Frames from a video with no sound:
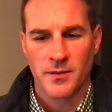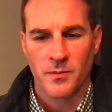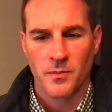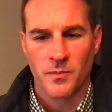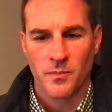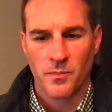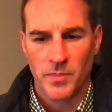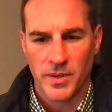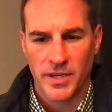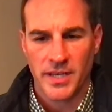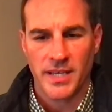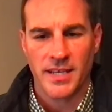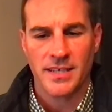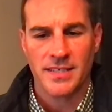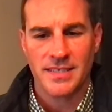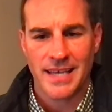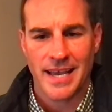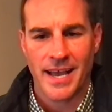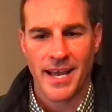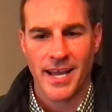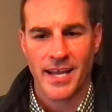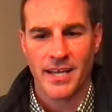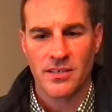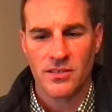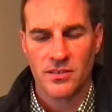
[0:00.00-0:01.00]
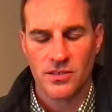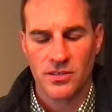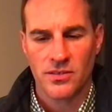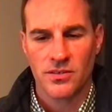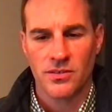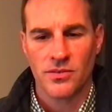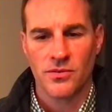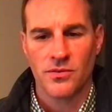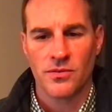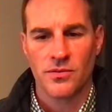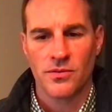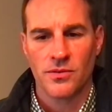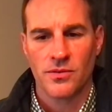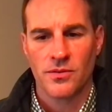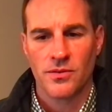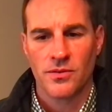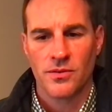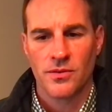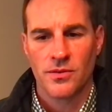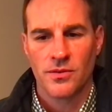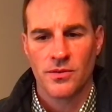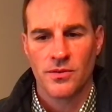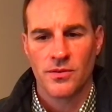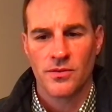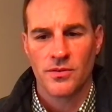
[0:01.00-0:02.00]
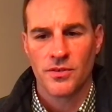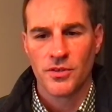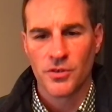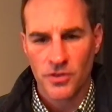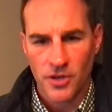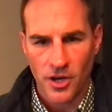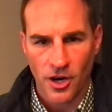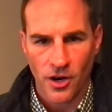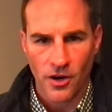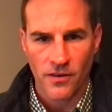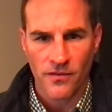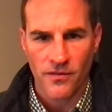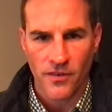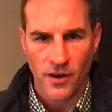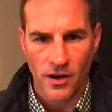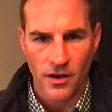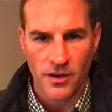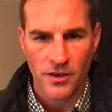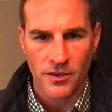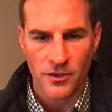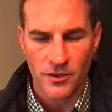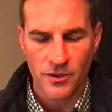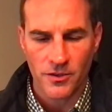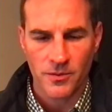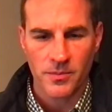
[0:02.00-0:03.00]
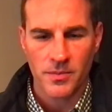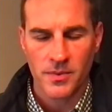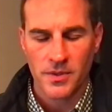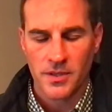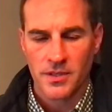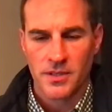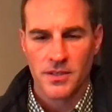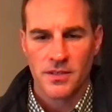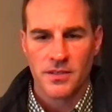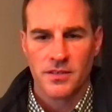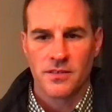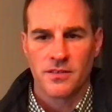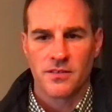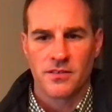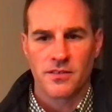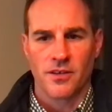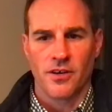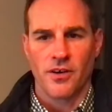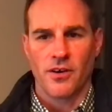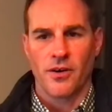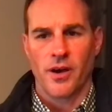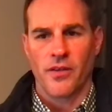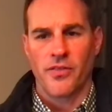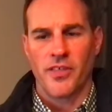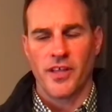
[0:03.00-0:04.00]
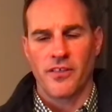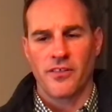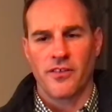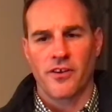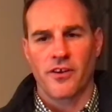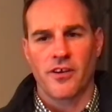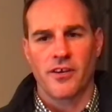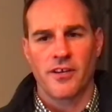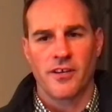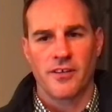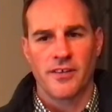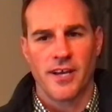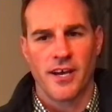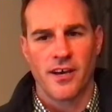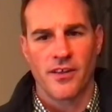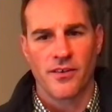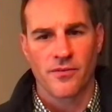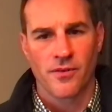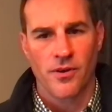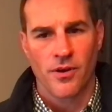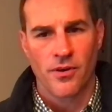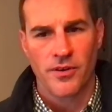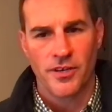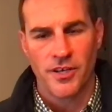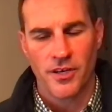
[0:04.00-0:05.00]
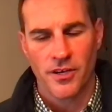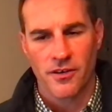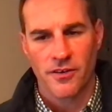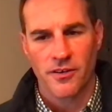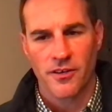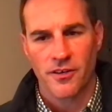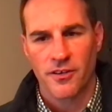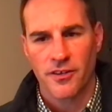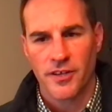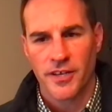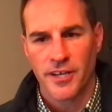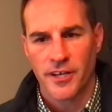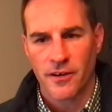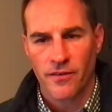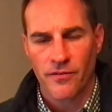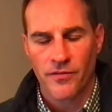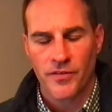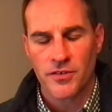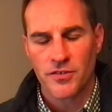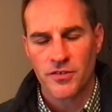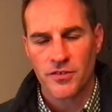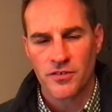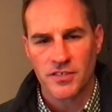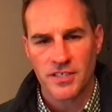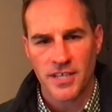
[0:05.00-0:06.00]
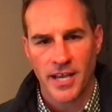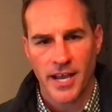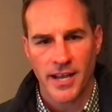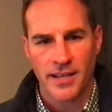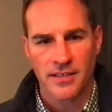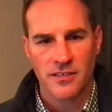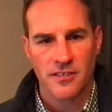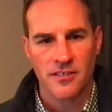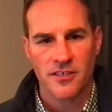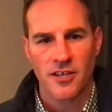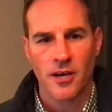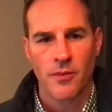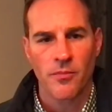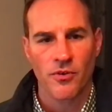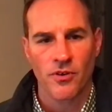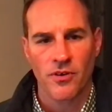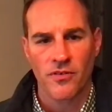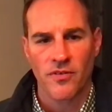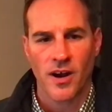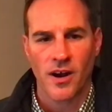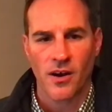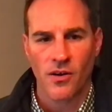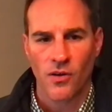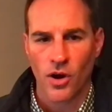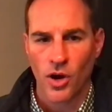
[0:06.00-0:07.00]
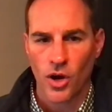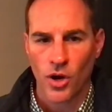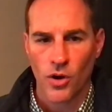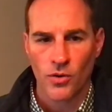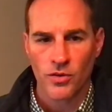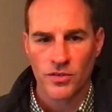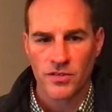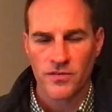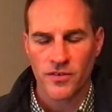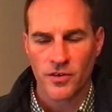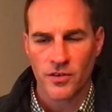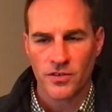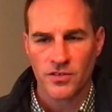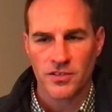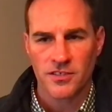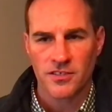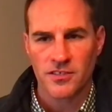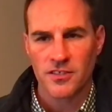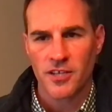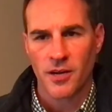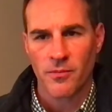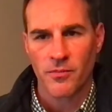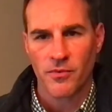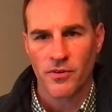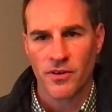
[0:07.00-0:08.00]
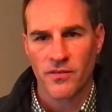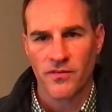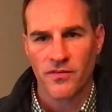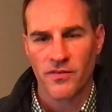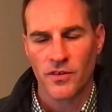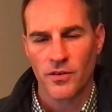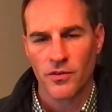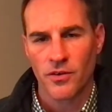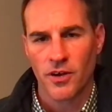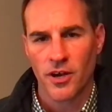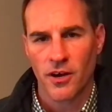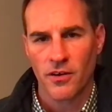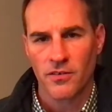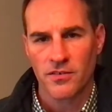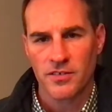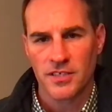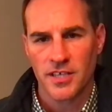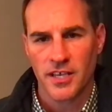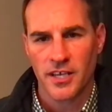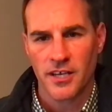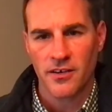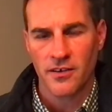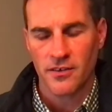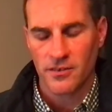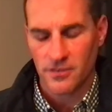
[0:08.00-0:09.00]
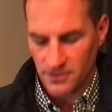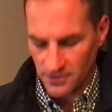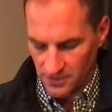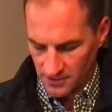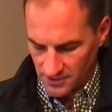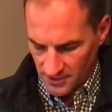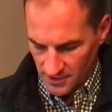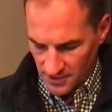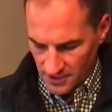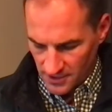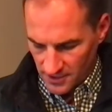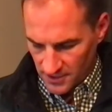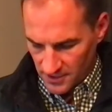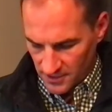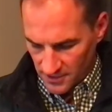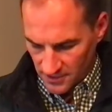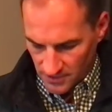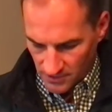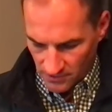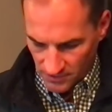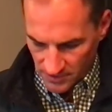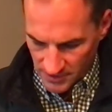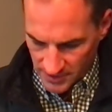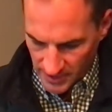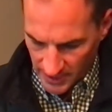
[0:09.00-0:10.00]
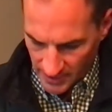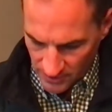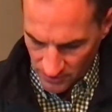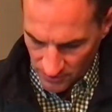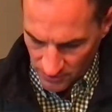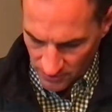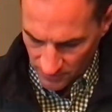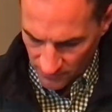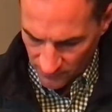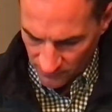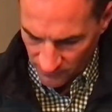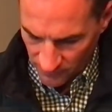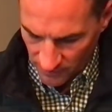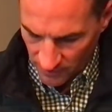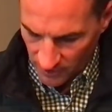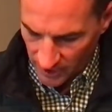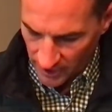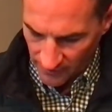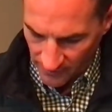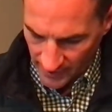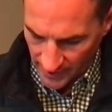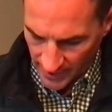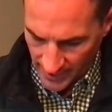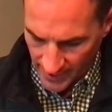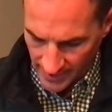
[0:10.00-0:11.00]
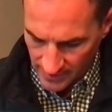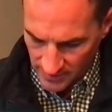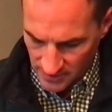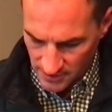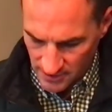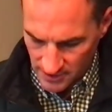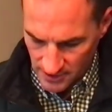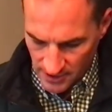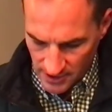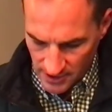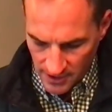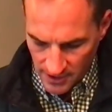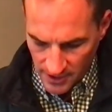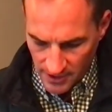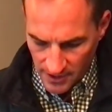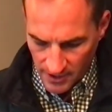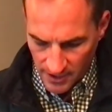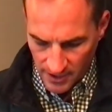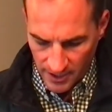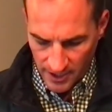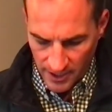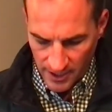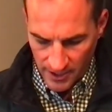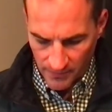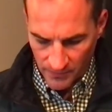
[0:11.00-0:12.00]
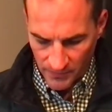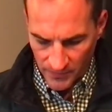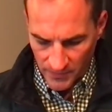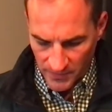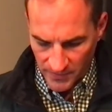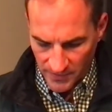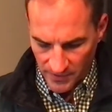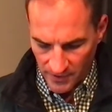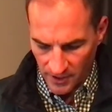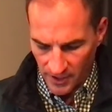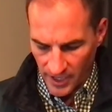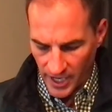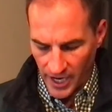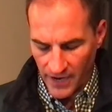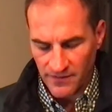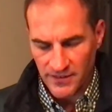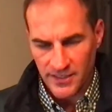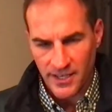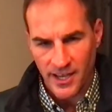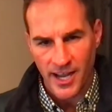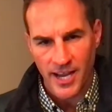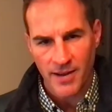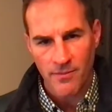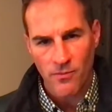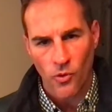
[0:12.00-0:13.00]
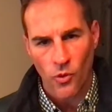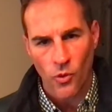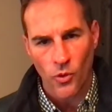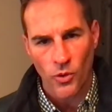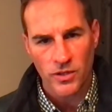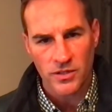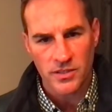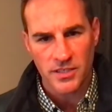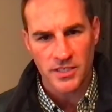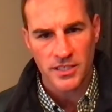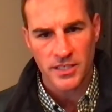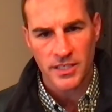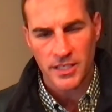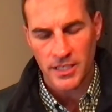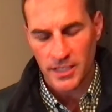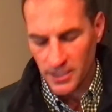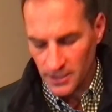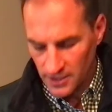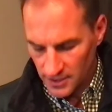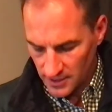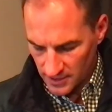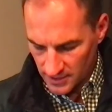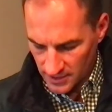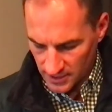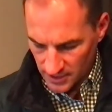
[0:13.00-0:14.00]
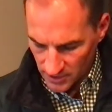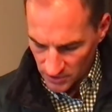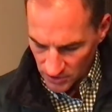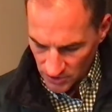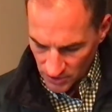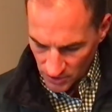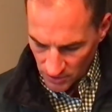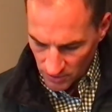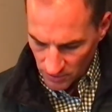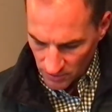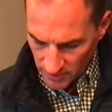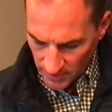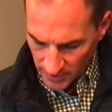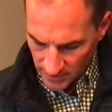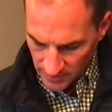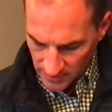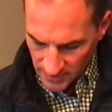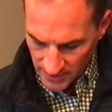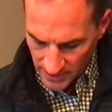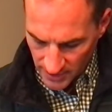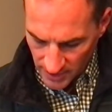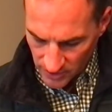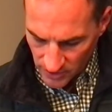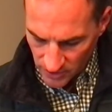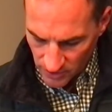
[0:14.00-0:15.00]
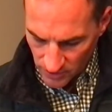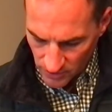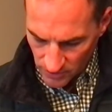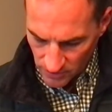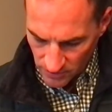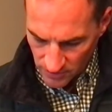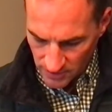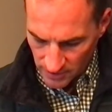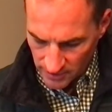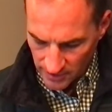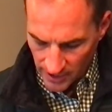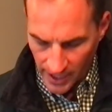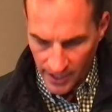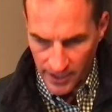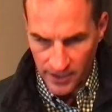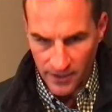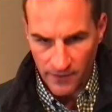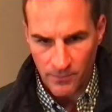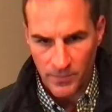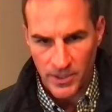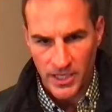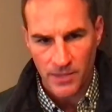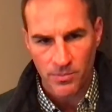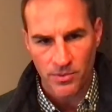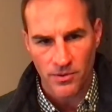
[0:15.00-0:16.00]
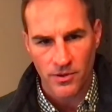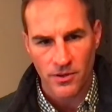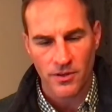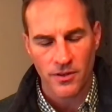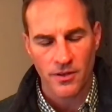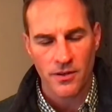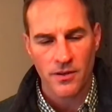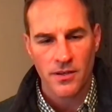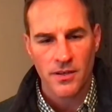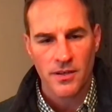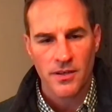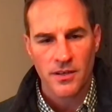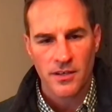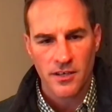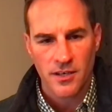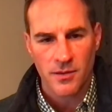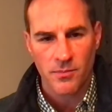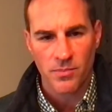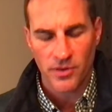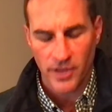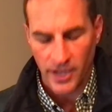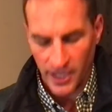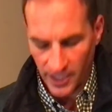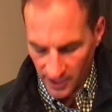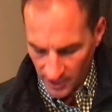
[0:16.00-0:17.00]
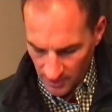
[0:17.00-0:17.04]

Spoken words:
being tied to new car volume. So I think they're going to, down the road here in the near future, tie it to number of ROs versus number of new car sales. So stay tuned for that. The lifetime warranty issue continues. A lot of people complaining